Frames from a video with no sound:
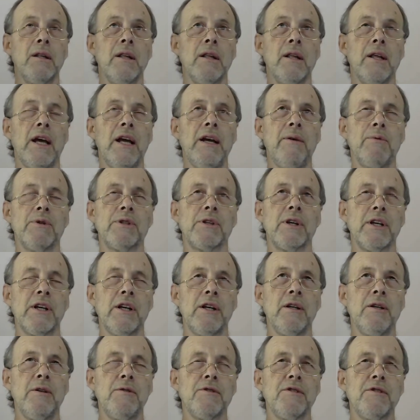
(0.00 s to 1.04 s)
he was going to
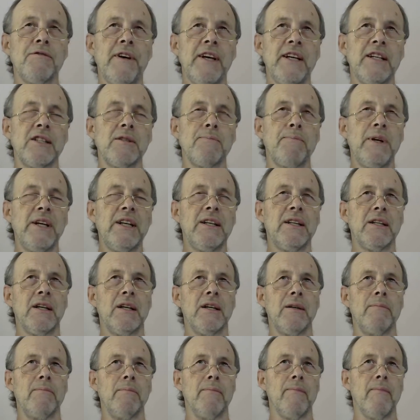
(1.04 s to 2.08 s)
lose face big time.